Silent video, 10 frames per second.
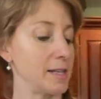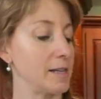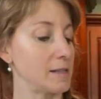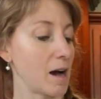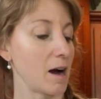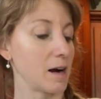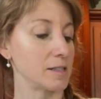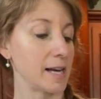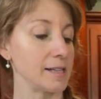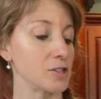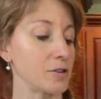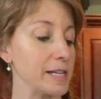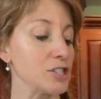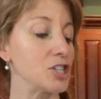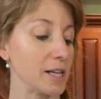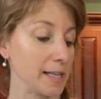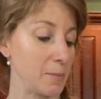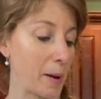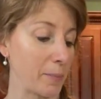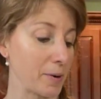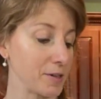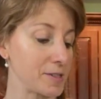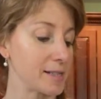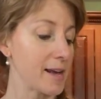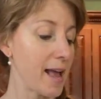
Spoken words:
These are diced green chili peppers.